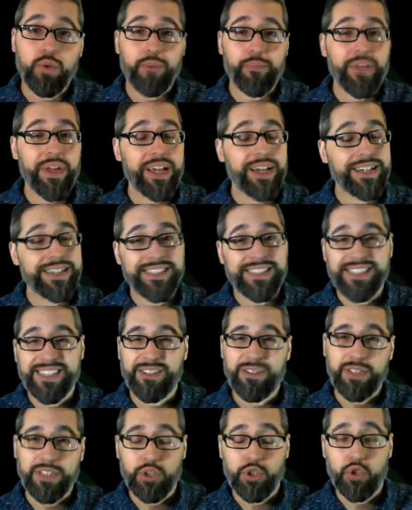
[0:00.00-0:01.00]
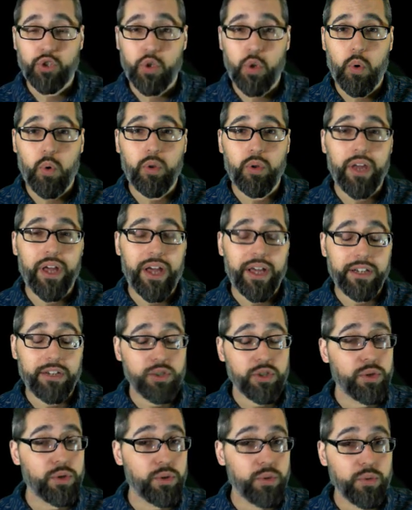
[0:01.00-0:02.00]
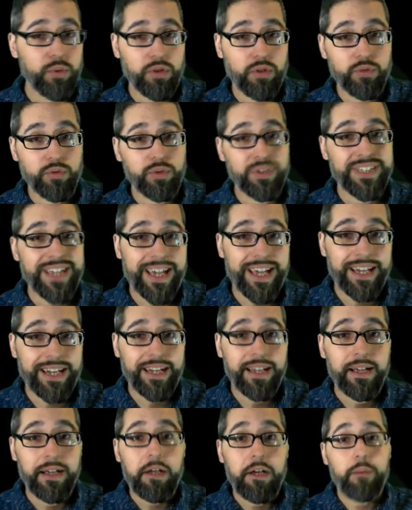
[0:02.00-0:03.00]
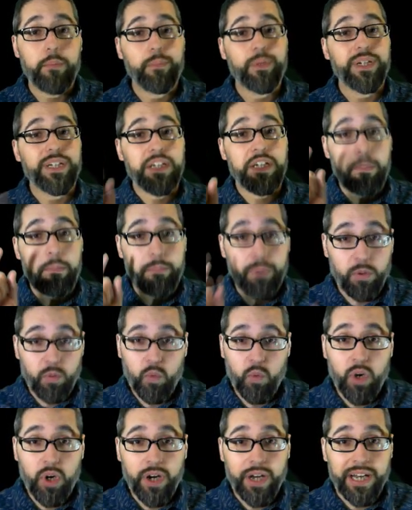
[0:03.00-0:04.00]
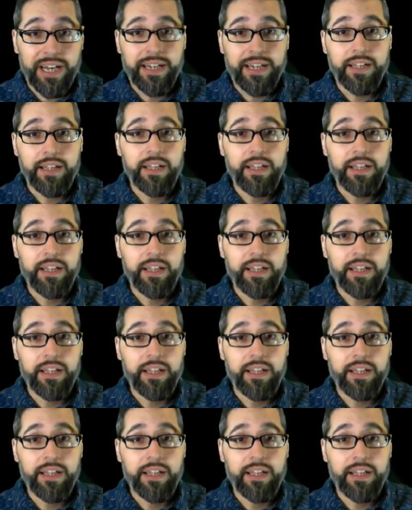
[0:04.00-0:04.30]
I'm not necessarily sold on 2 through 10, but number 1